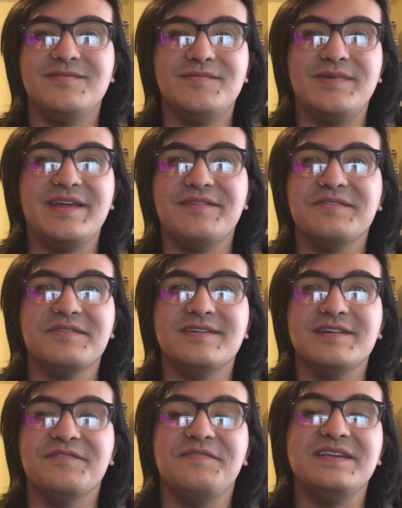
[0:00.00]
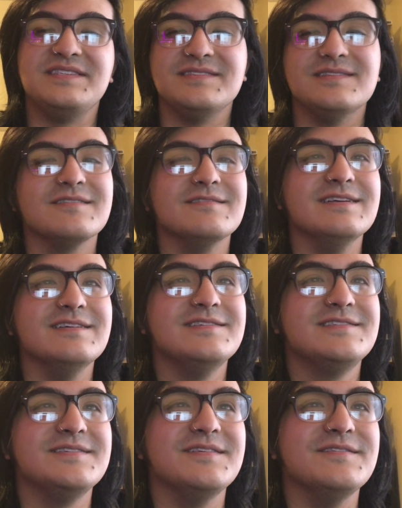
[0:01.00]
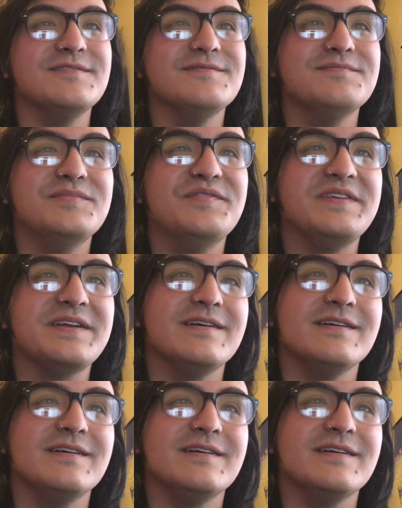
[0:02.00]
Whatever, your face is ugly. So moving